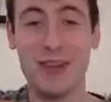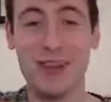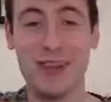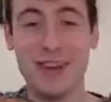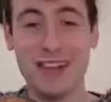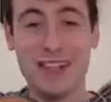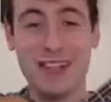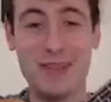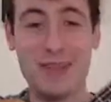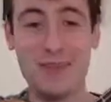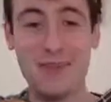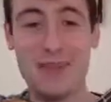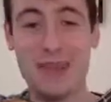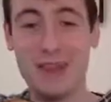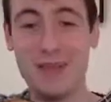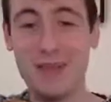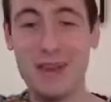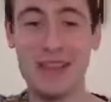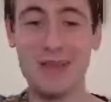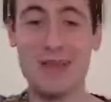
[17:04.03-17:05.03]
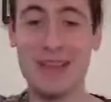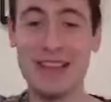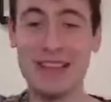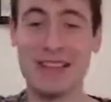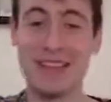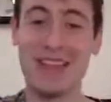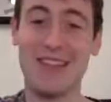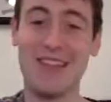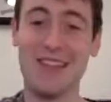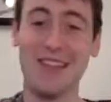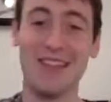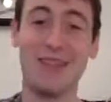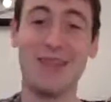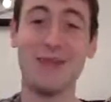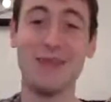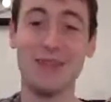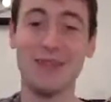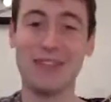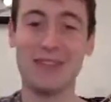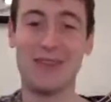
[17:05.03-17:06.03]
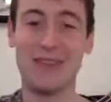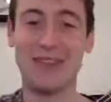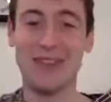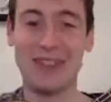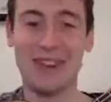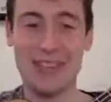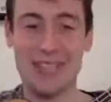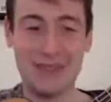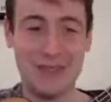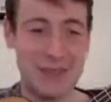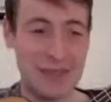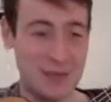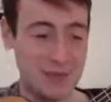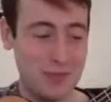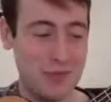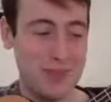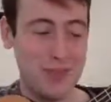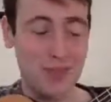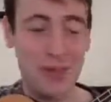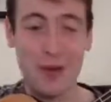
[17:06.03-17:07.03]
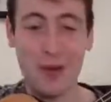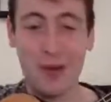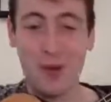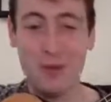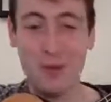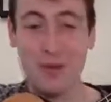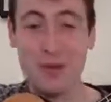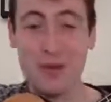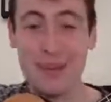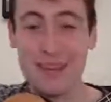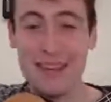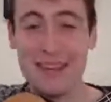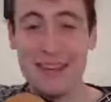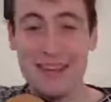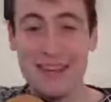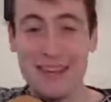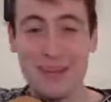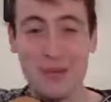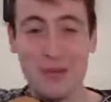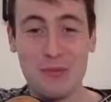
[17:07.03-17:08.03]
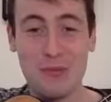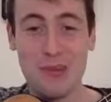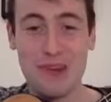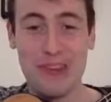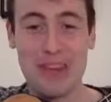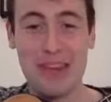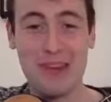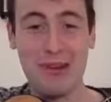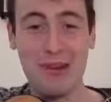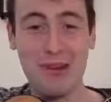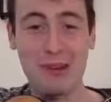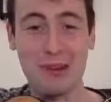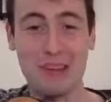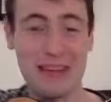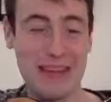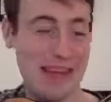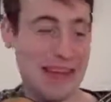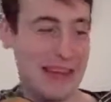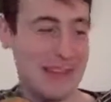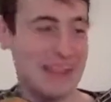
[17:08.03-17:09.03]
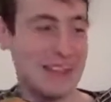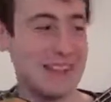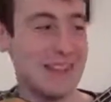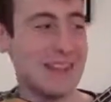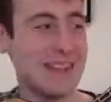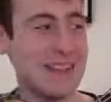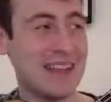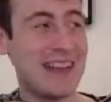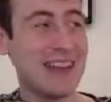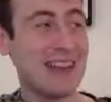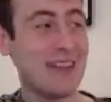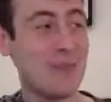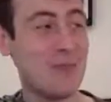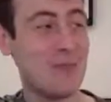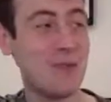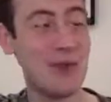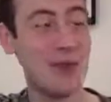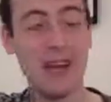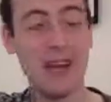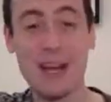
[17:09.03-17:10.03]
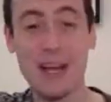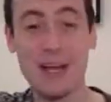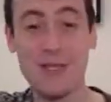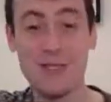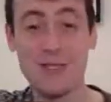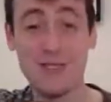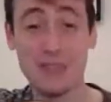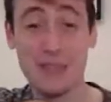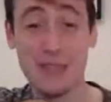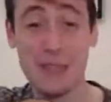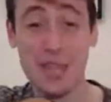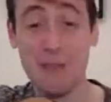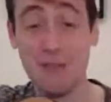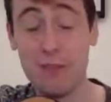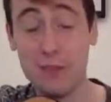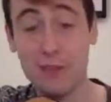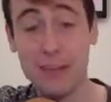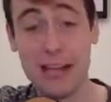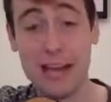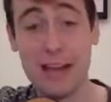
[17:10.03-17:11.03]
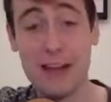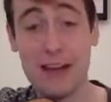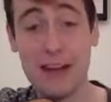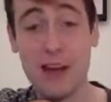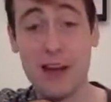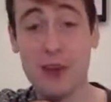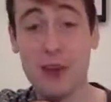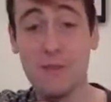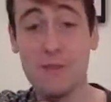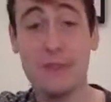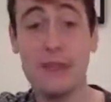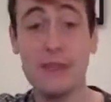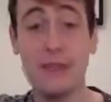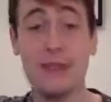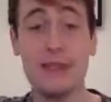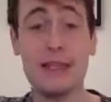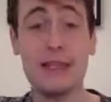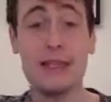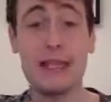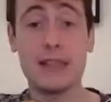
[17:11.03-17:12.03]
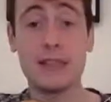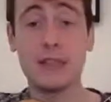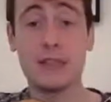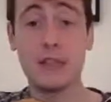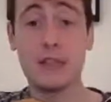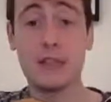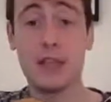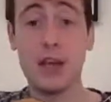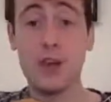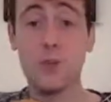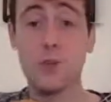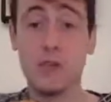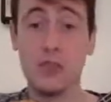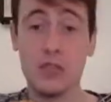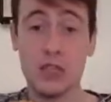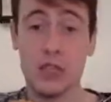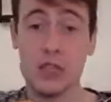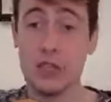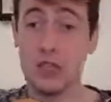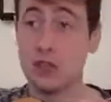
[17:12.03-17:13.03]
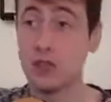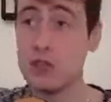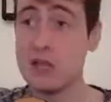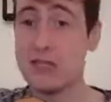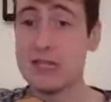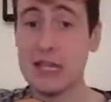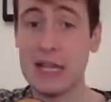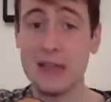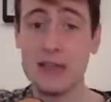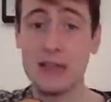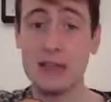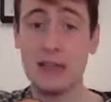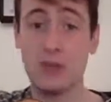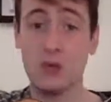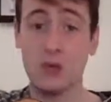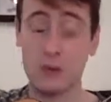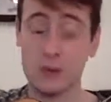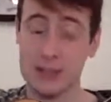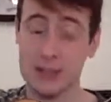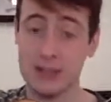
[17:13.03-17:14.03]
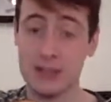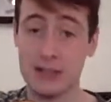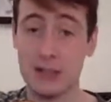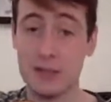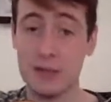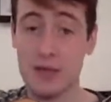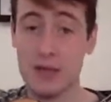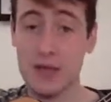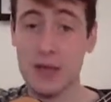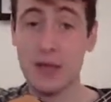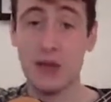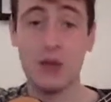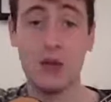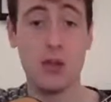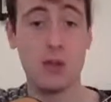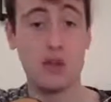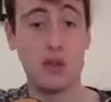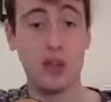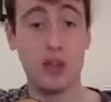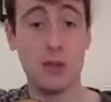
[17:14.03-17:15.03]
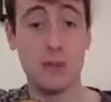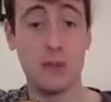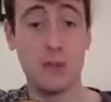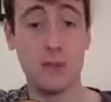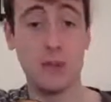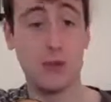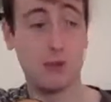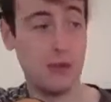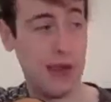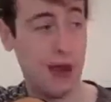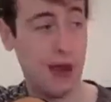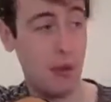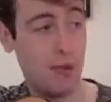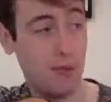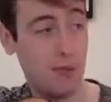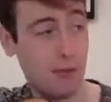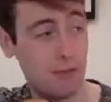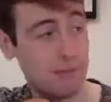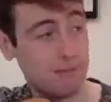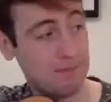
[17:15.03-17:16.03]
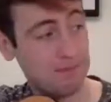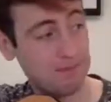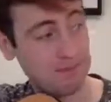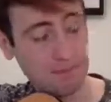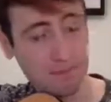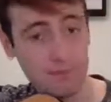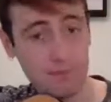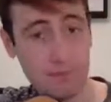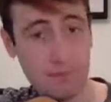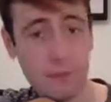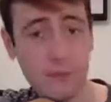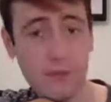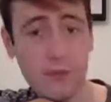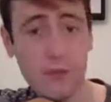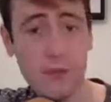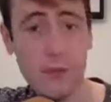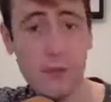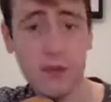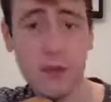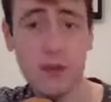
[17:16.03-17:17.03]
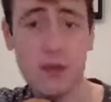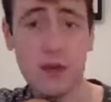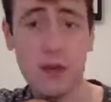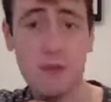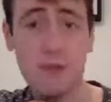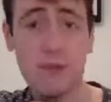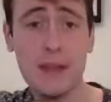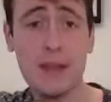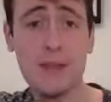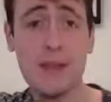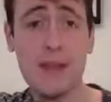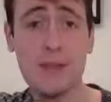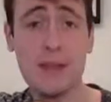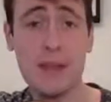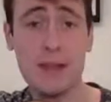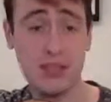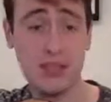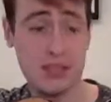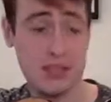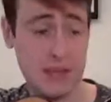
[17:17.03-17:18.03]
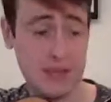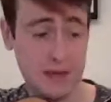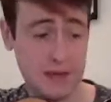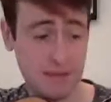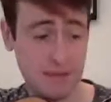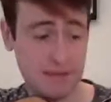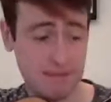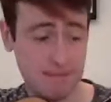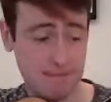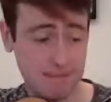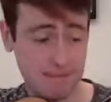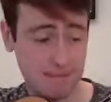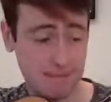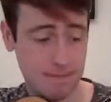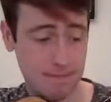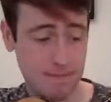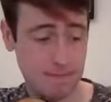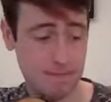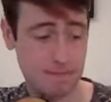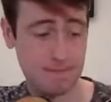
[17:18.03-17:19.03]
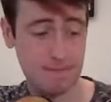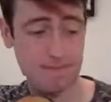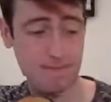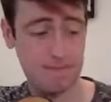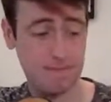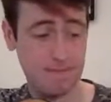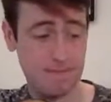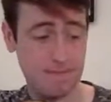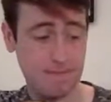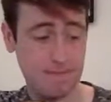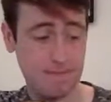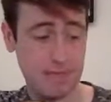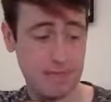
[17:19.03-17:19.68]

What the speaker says: kinds of B flat major 7 on all the different kinds of instruments. Otherwise, we'll be here all day. But if you can at home, get something open so you can translate these chords. That's going to be super, super helpful. So we've got B flat major 7. Then